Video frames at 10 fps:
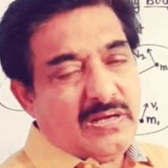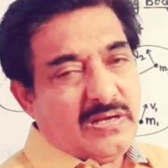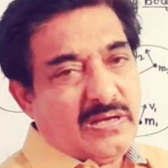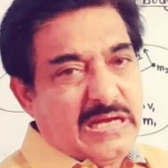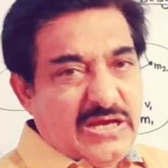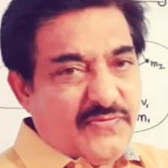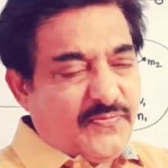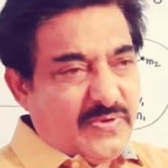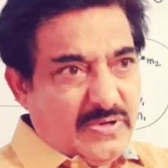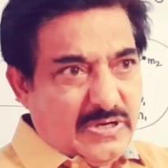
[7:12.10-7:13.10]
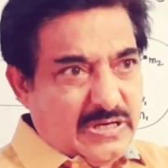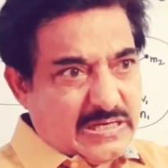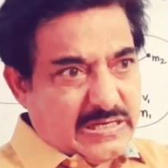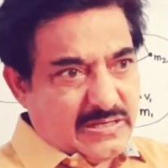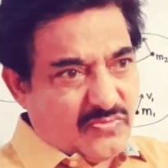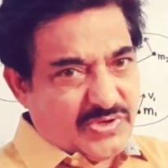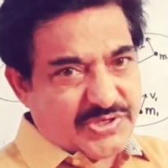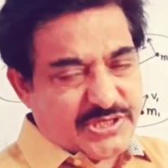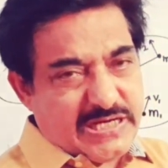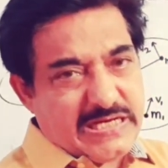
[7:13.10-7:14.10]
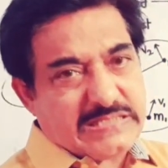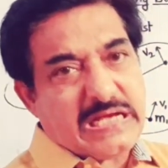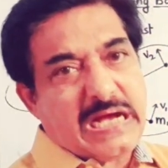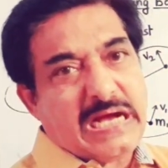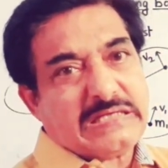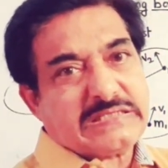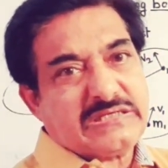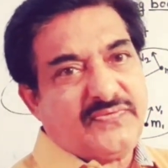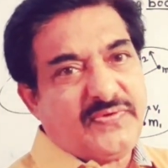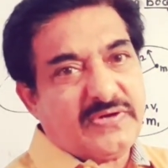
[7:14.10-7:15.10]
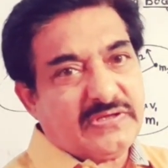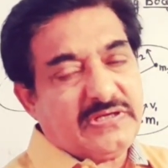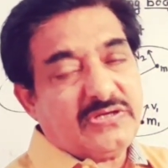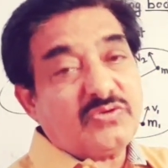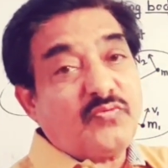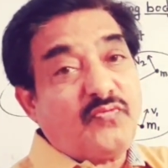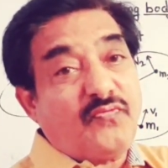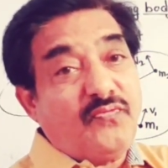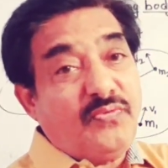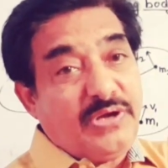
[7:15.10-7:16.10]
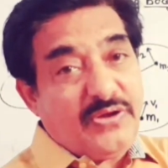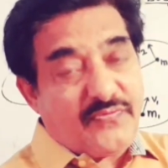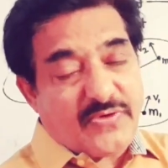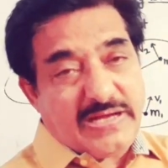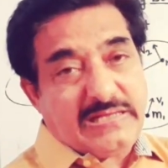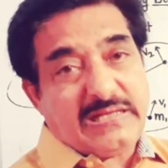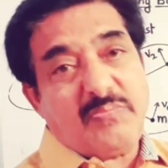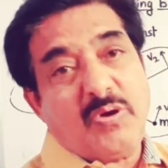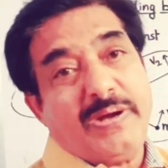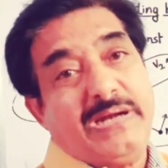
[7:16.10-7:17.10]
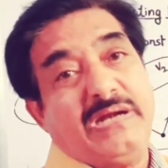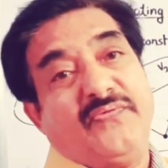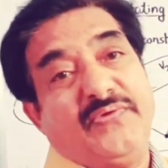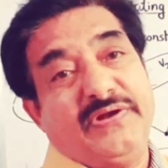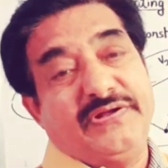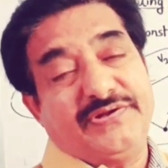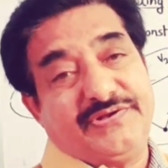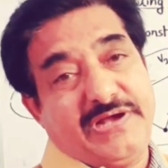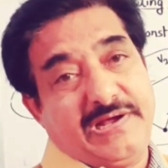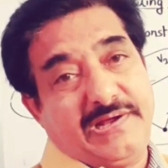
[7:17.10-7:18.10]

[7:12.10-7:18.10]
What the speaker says: If a question is asked further to define the moment of inertia,